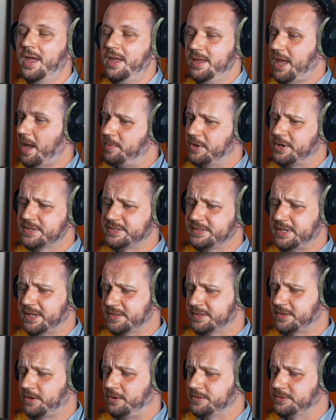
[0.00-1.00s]
yeah, because
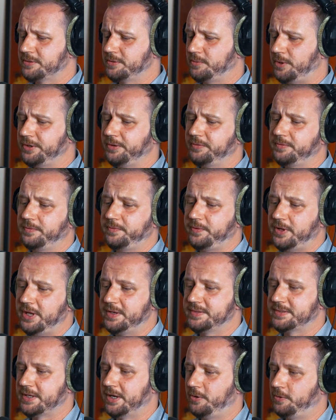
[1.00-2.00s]
that's also one of the
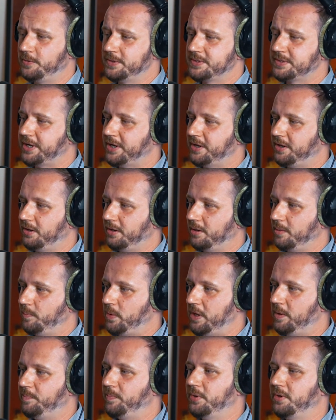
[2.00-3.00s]
things I always tell
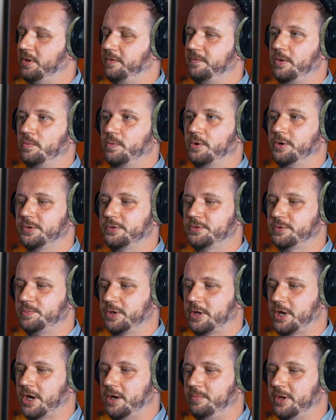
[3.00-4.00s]
people if they want to
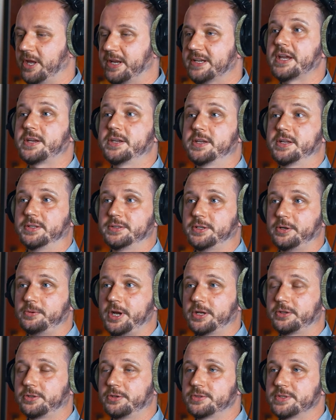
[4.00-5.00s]
become like technical
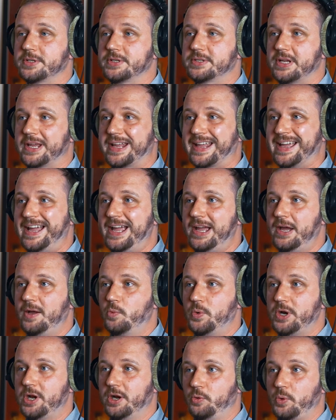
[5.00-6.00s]
directors is like
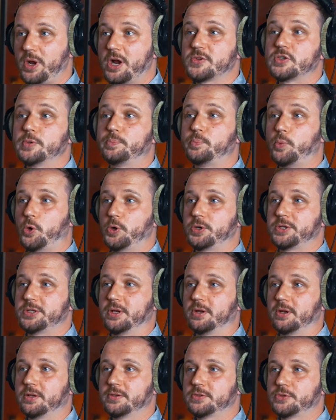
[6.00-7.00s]
we are, we are
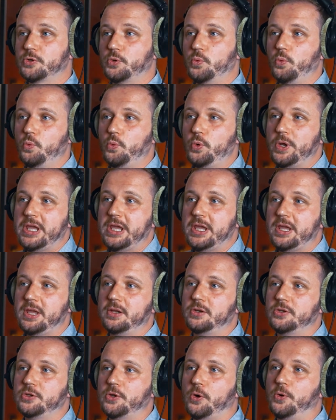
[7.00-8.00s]
supporting. So
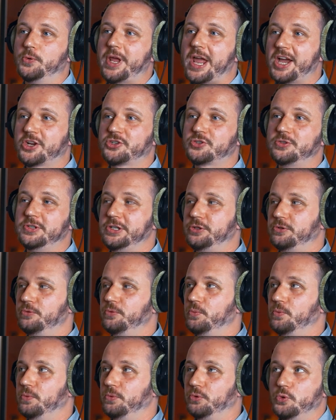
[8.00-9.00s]
we don't actually
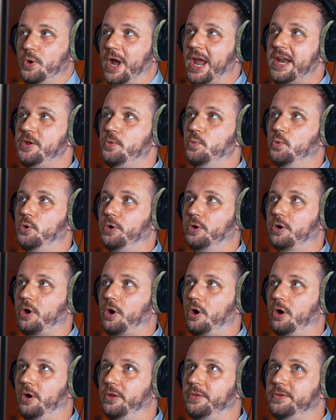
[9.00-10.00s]
do do any
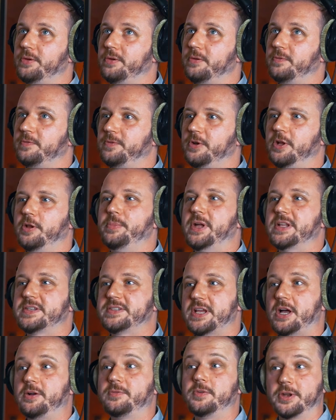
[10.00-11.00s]
work on the film
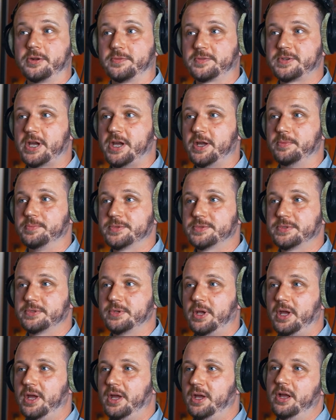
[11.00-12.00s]
itself a lot of times.
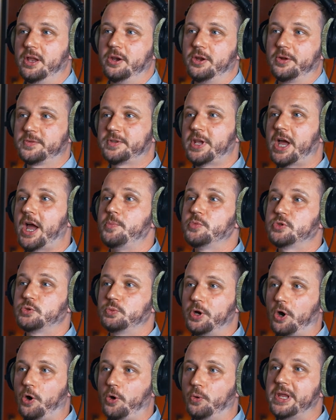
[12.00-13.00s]
Mm. A lot of times
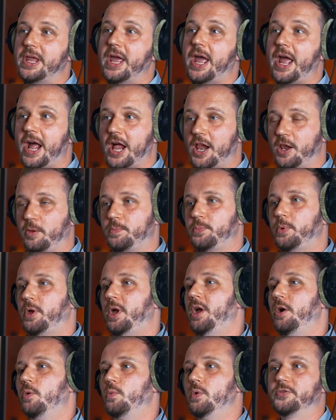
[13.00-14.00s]
we only help
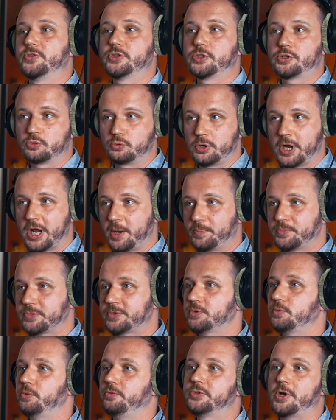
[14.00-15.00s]
with
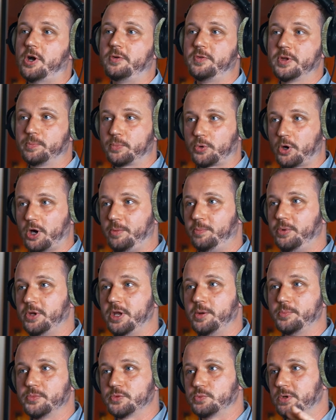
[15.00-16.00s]
scripts, with solving
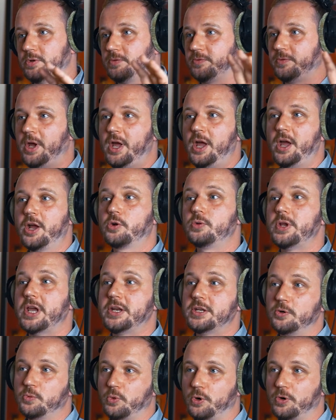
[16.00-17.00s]
problems, with
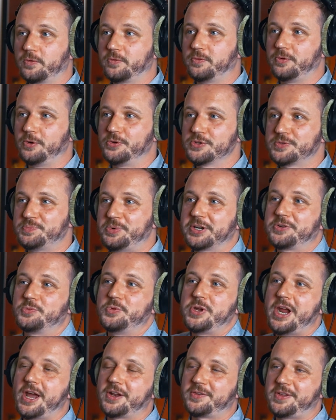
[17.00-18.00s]
creating workflows, but
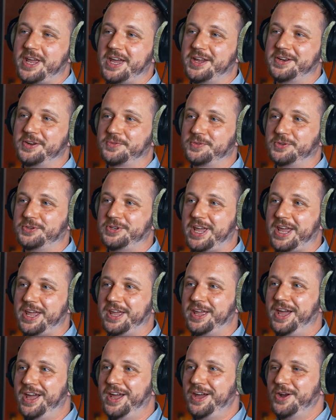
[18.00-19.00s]
we at the end of the
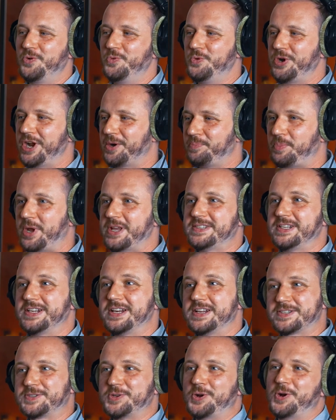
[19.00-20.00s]
day we are
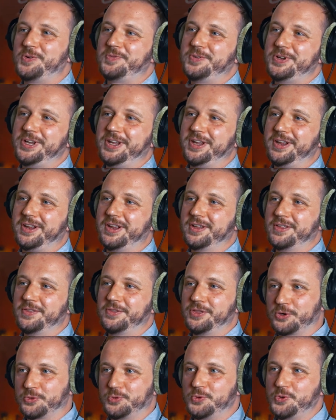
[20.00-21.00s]
basically serving
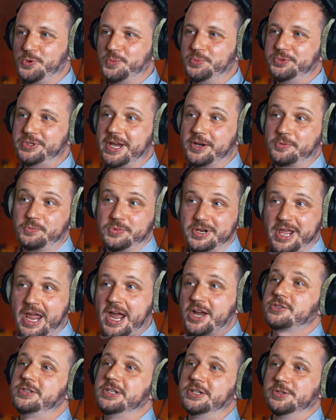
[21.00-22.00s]
the group that will
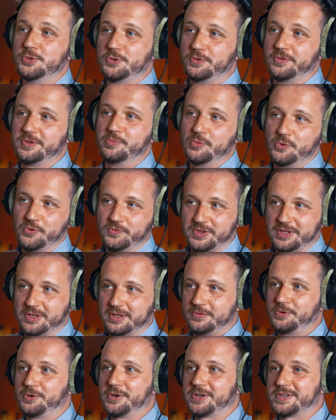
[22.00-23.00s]
actually do the
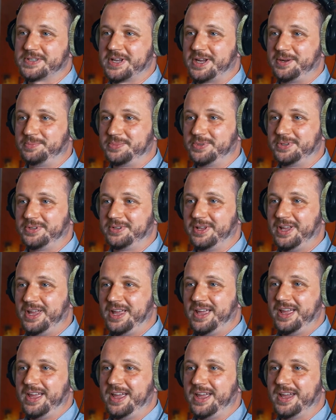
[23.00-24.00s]
movie, for example.
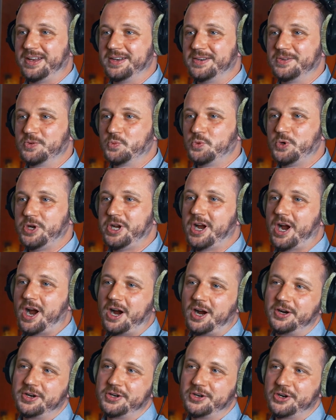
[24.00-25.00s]
And we
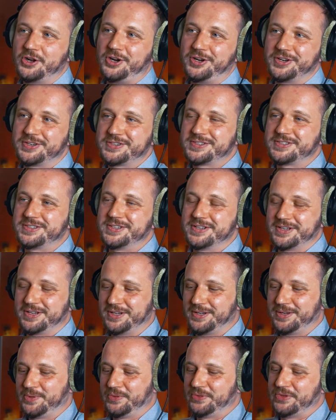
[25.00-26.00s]
are not
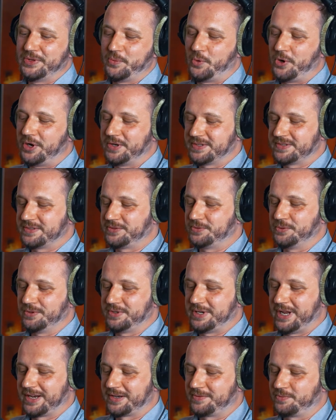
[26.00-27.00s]
the the ones to
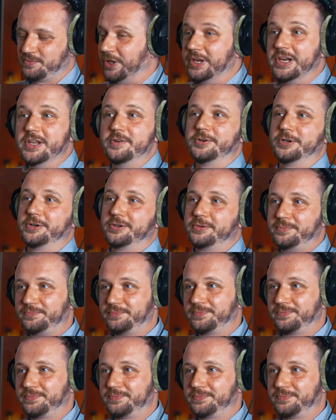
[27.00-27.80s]
that deliver